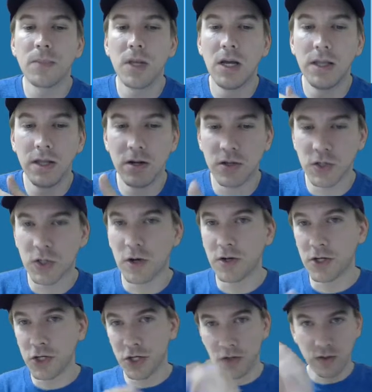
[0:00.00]
and then I'll start
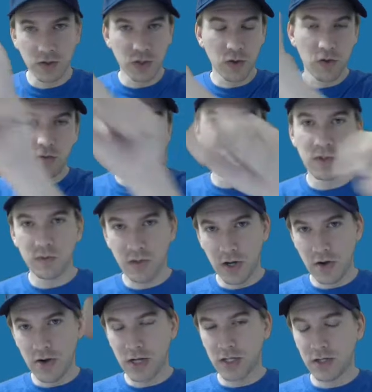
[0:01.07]
to show the score
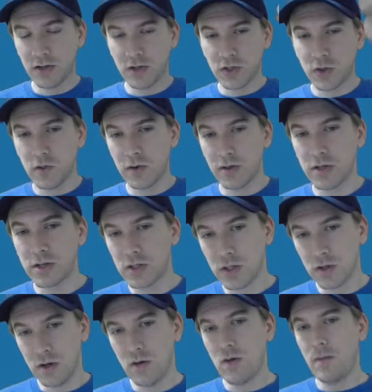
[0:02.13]
multiplier next to the score thing so
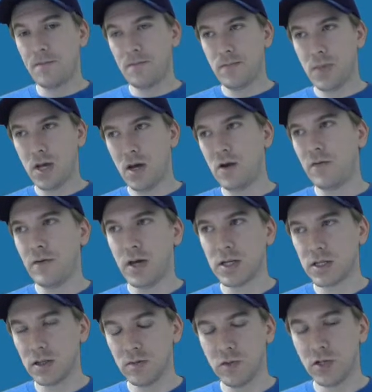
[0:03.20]
you know how
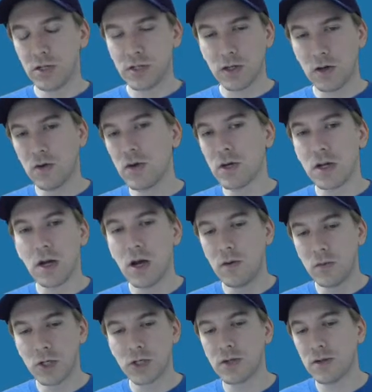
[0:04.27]
fast the bullet's going and how
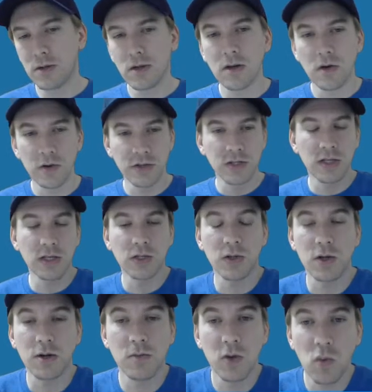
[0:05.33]
much all these things are
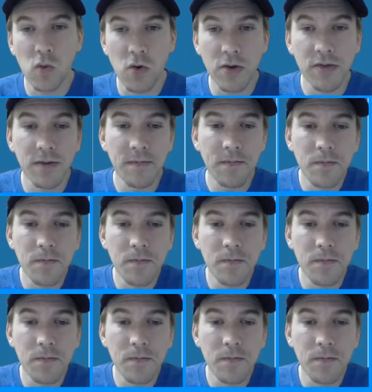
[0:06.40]
going to be worth.